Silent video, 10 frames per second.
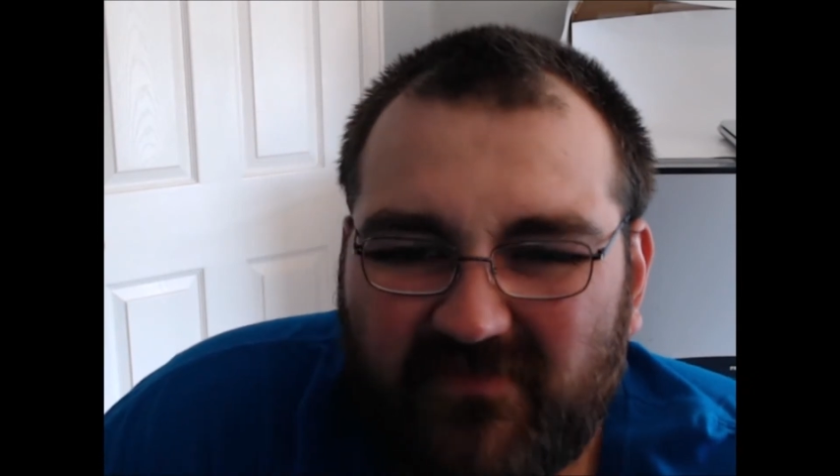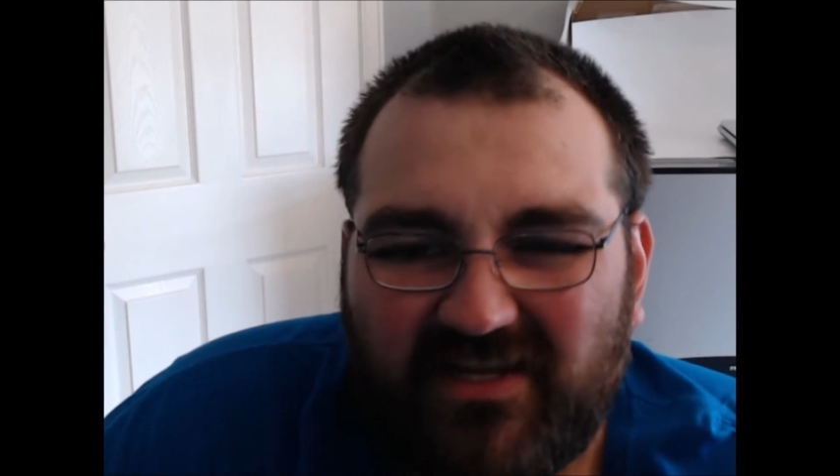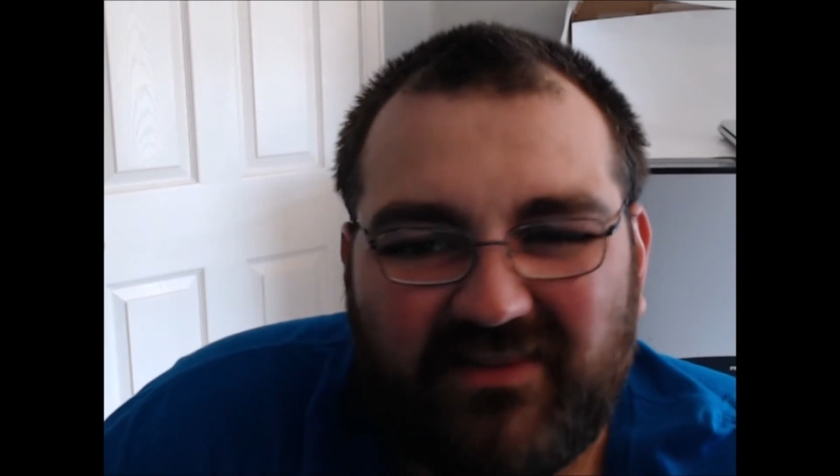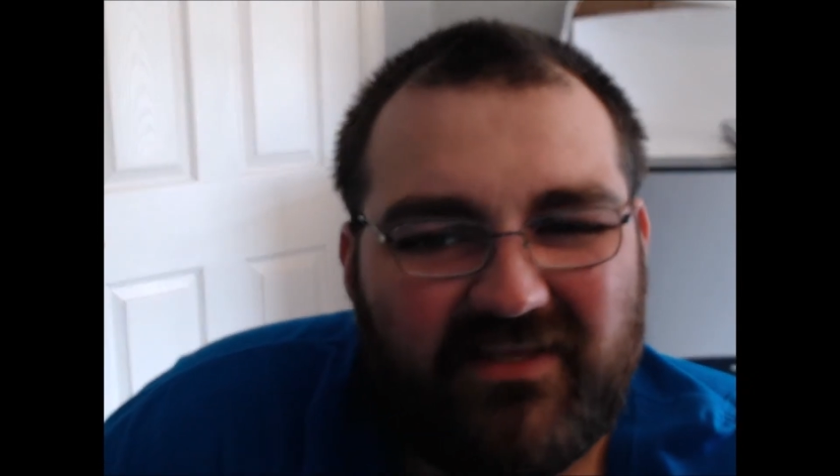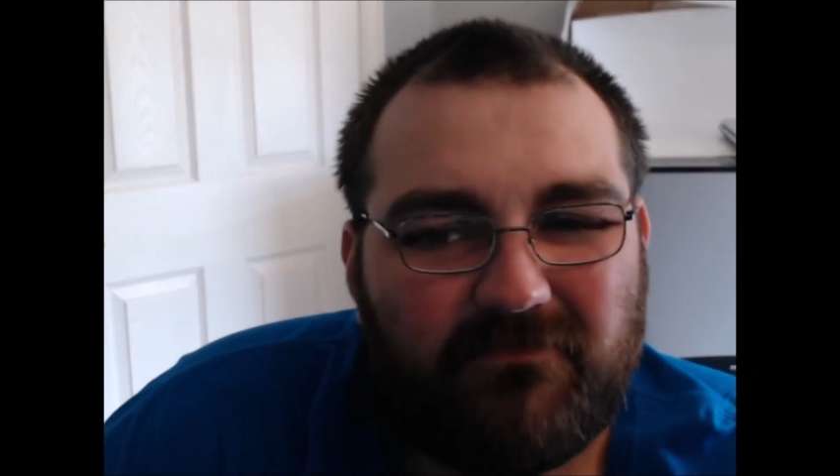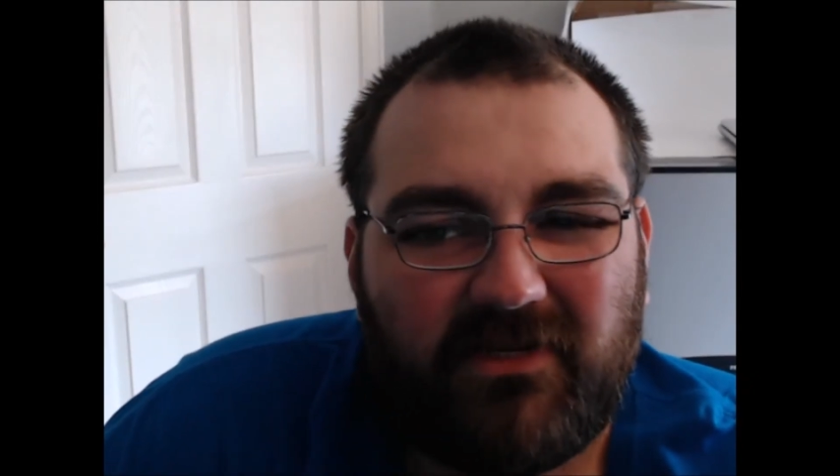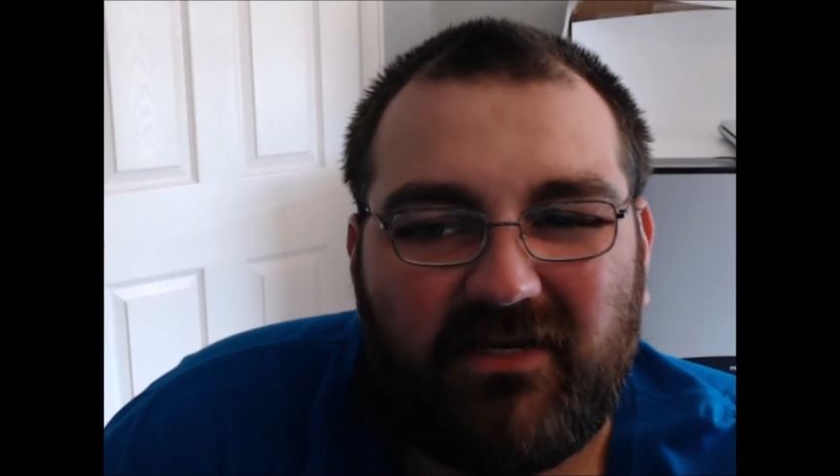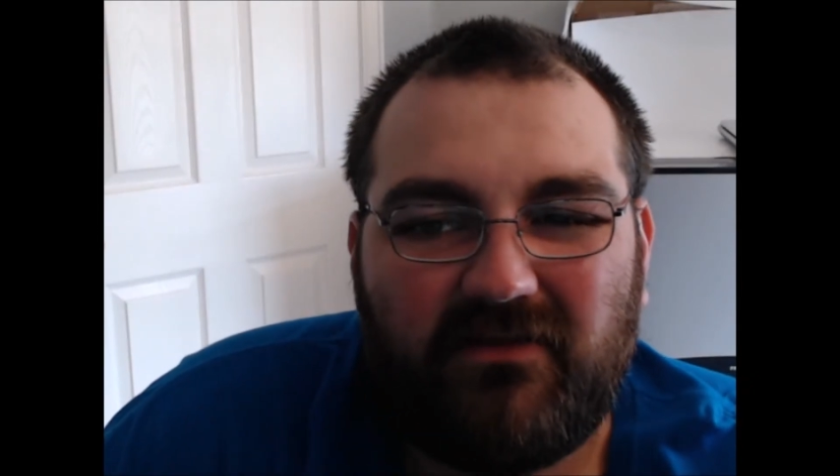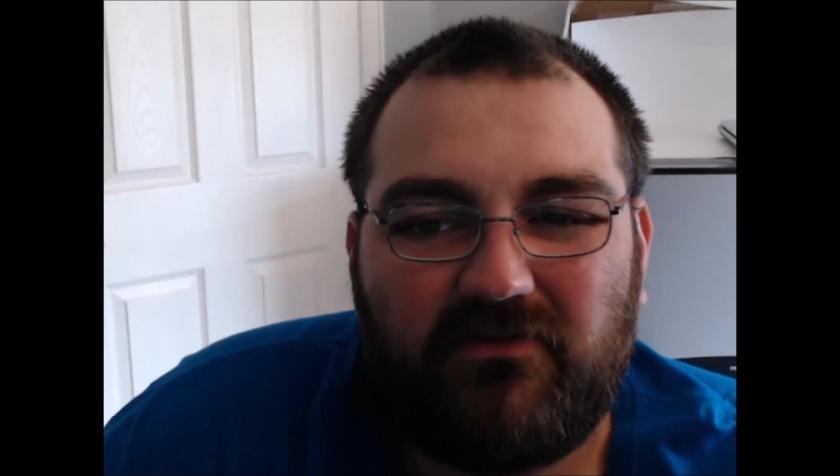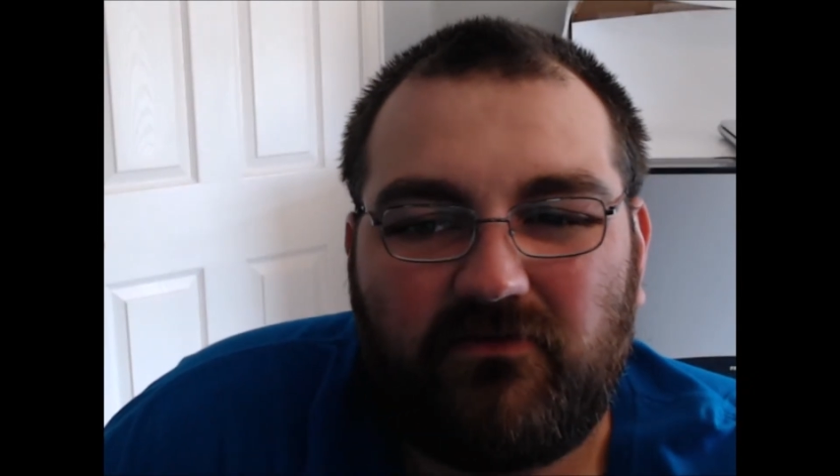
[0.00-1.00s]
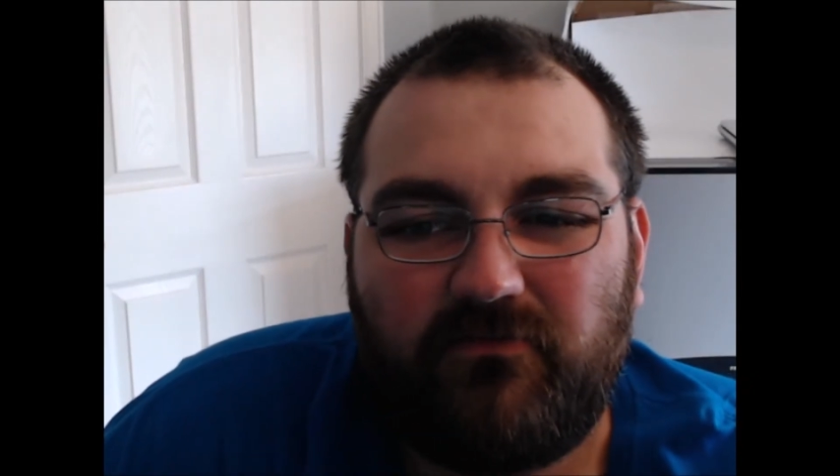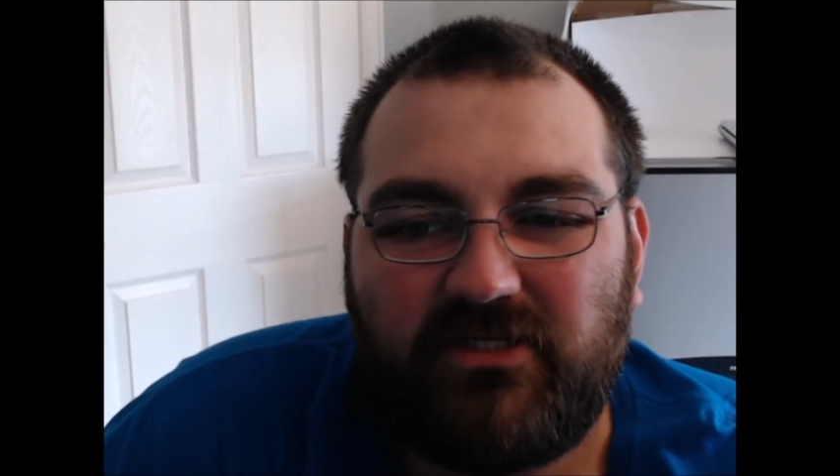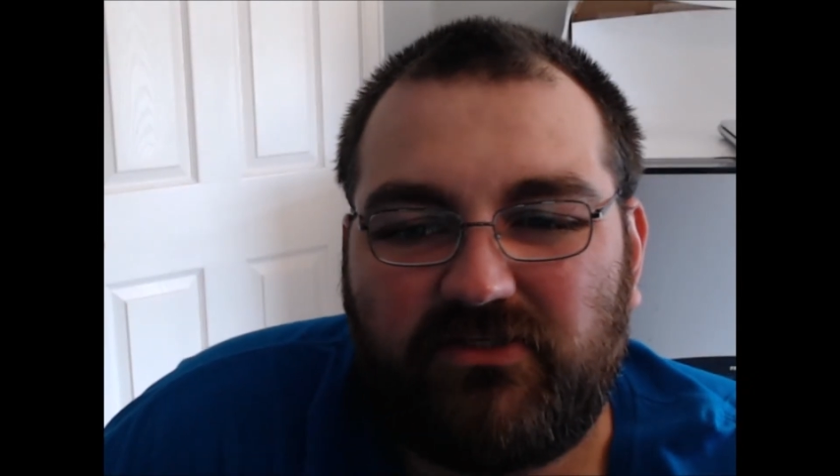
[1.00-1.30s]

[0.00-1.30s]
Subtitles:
I think I'm getting a little bit